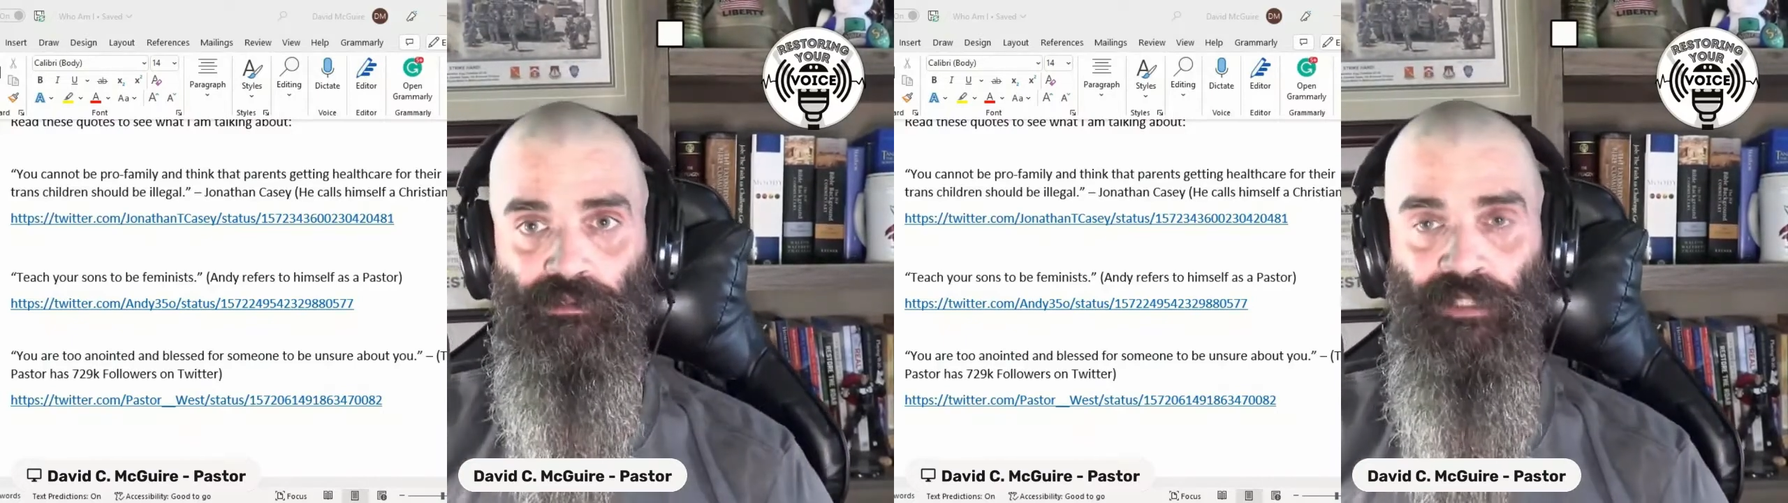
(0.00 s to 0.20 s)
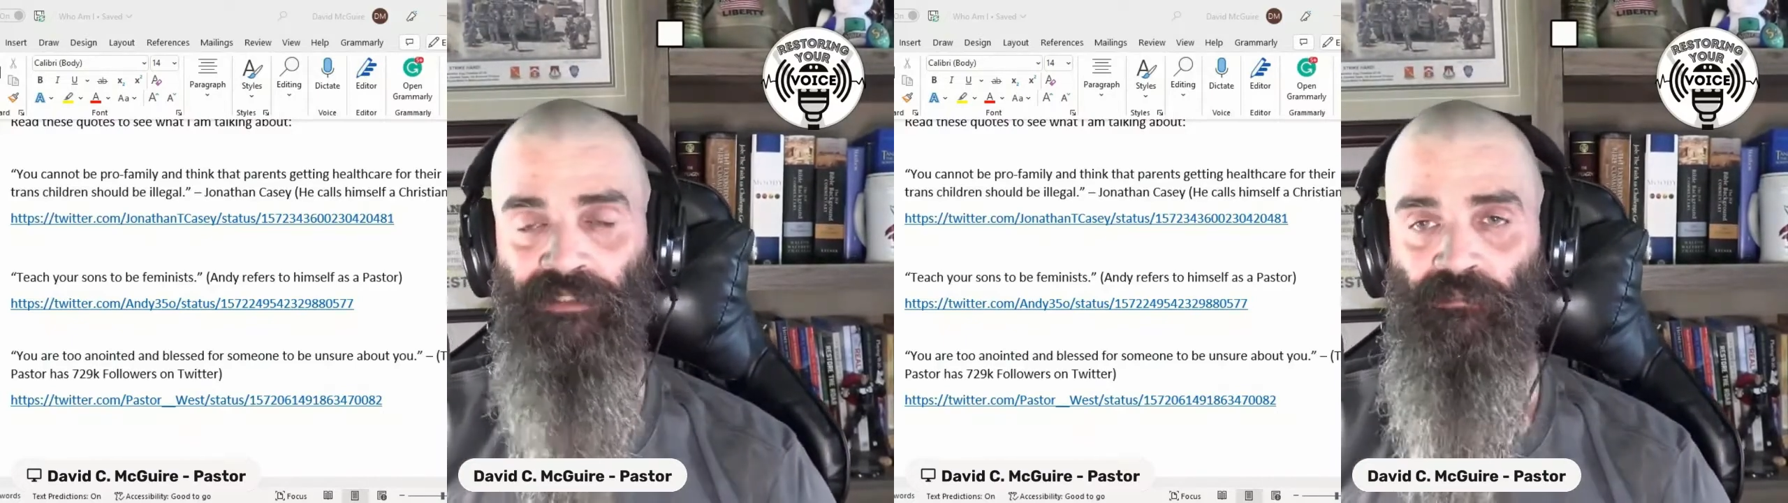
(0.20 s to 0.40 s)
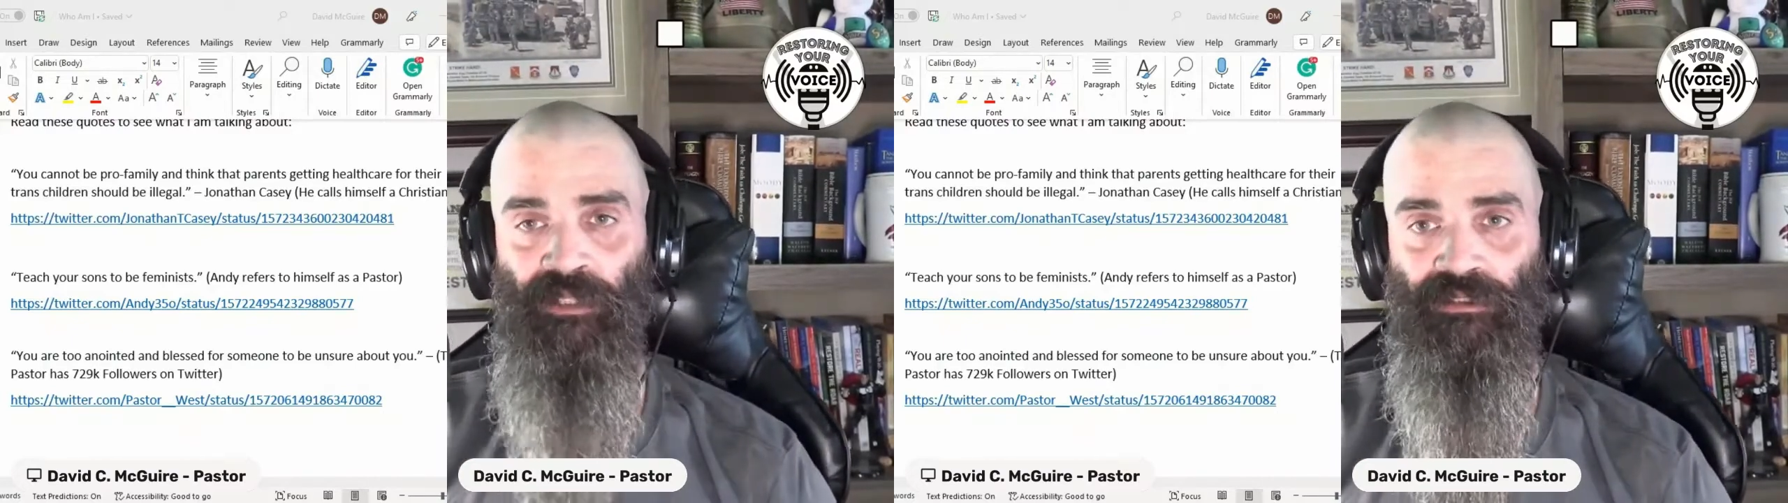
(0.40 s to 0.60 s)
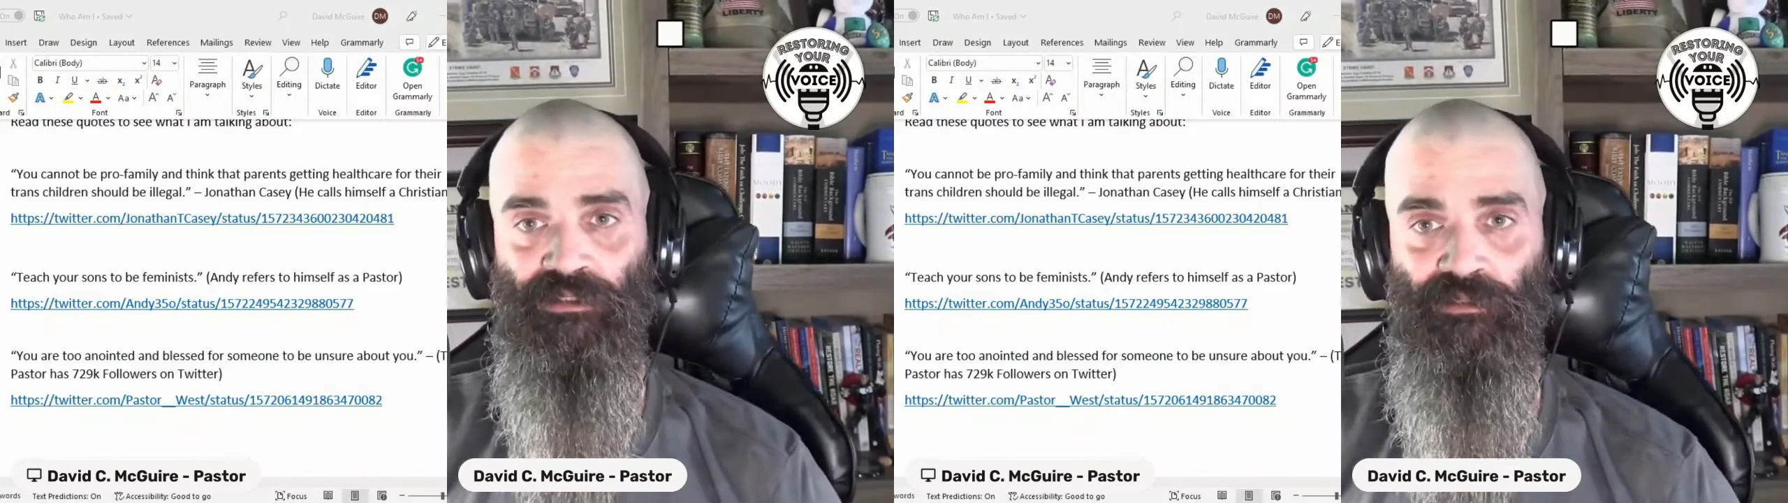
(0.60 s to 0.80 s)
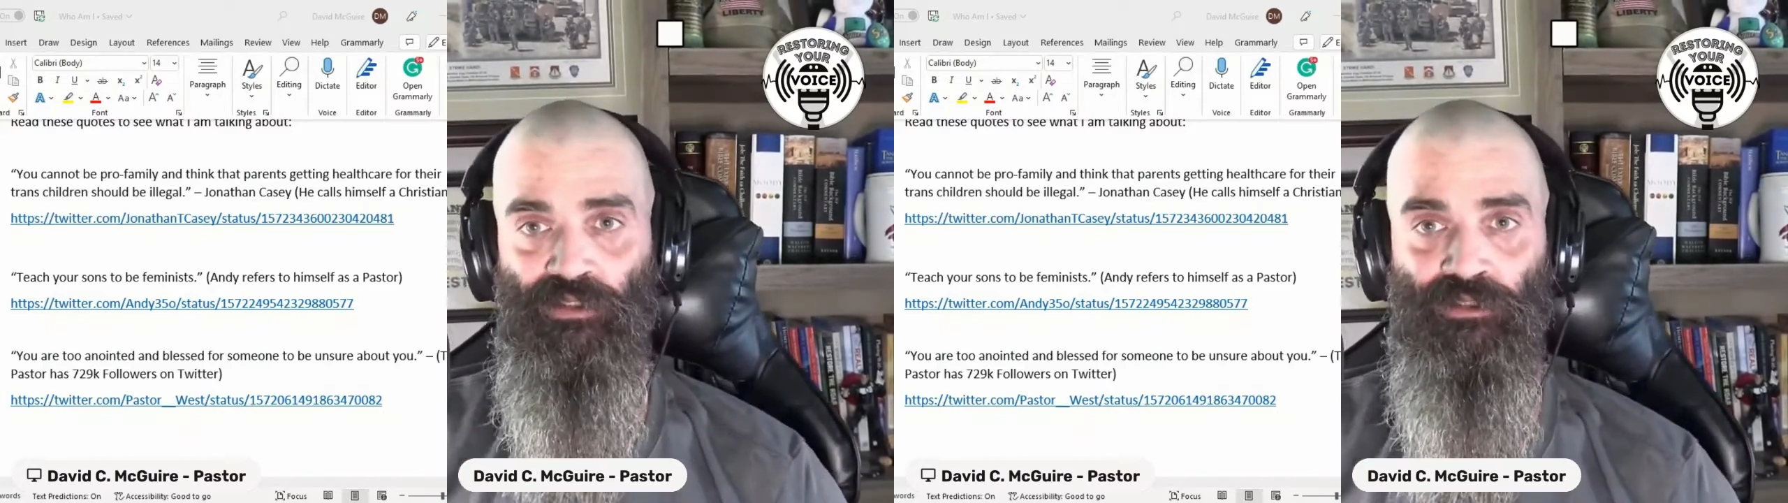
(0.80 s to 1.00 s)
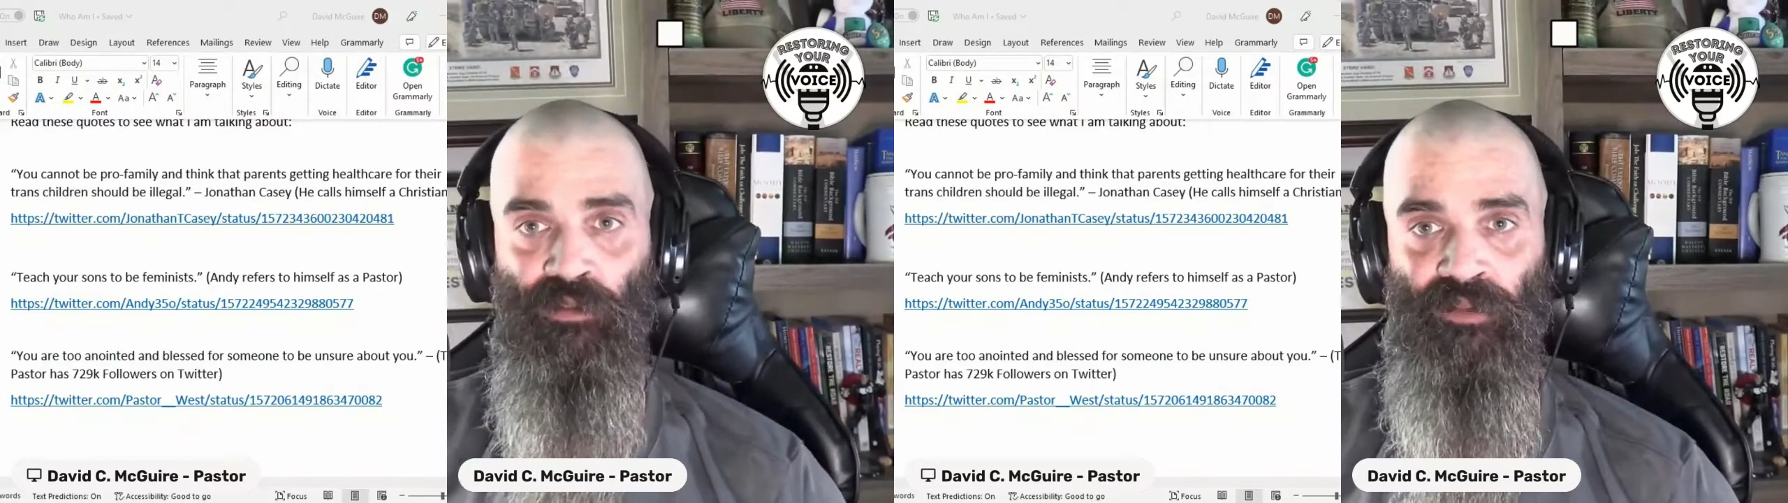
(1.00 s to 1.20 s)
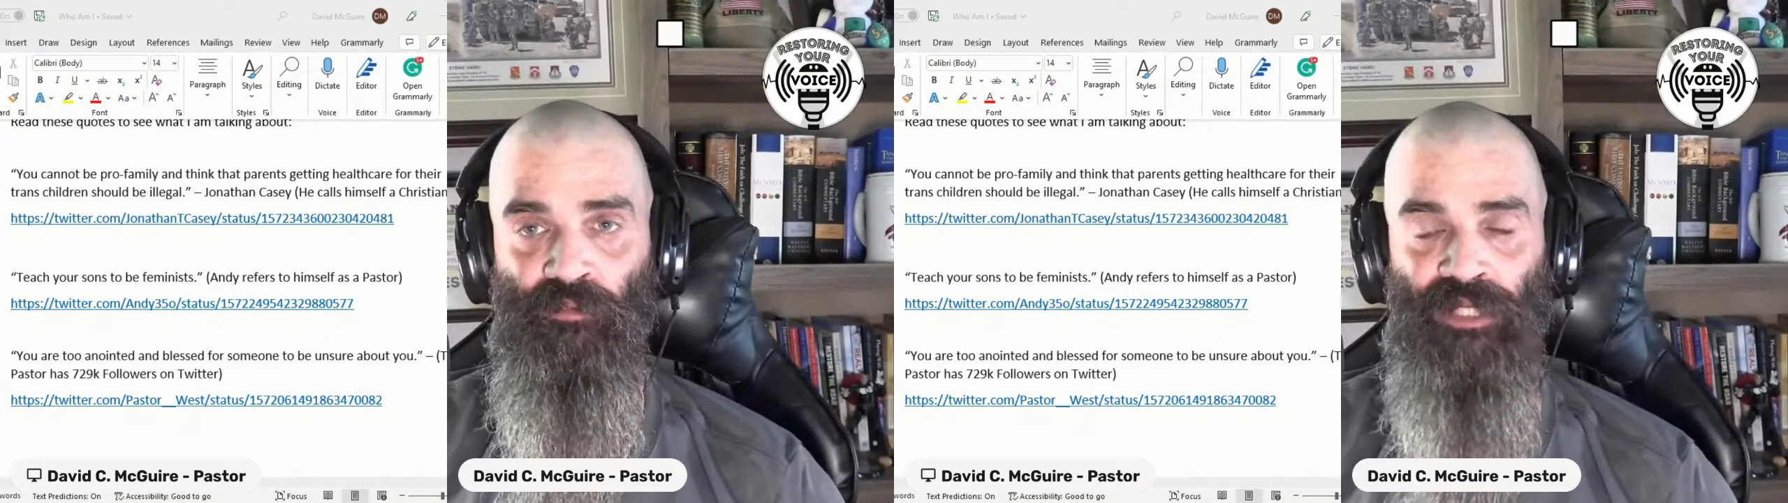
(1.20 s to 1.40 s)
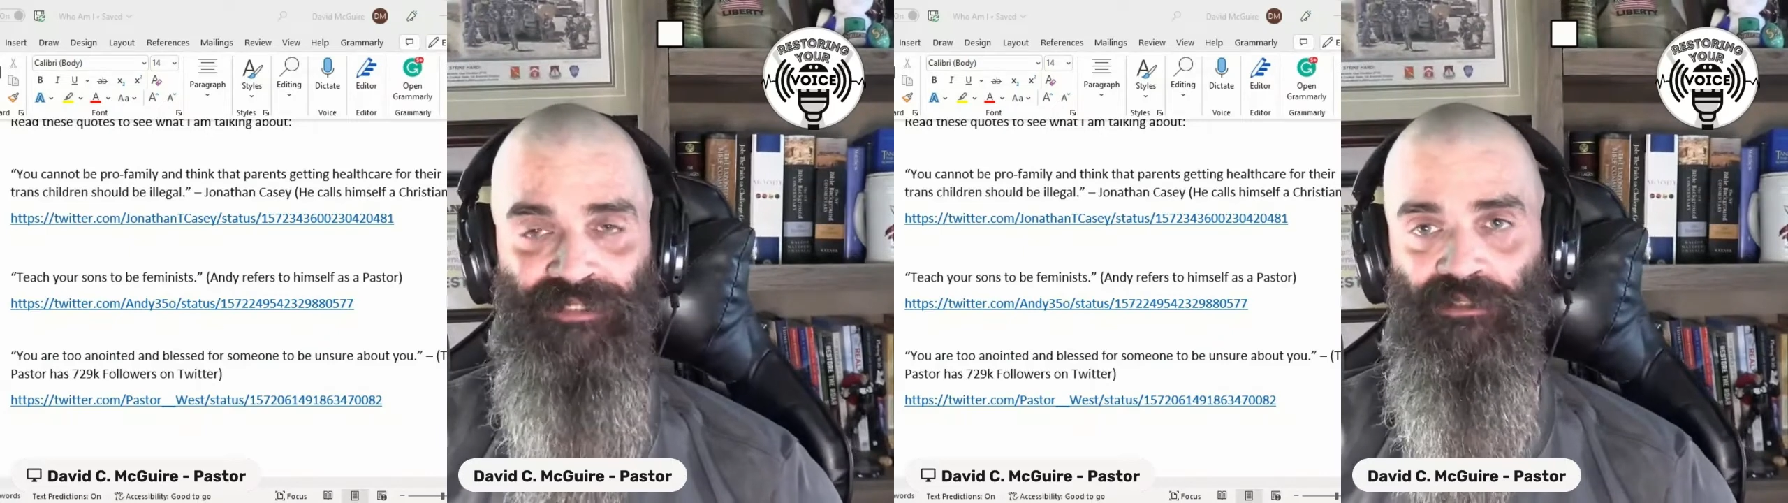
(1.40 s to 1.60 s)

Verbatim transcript: Not to mention, to do otherwise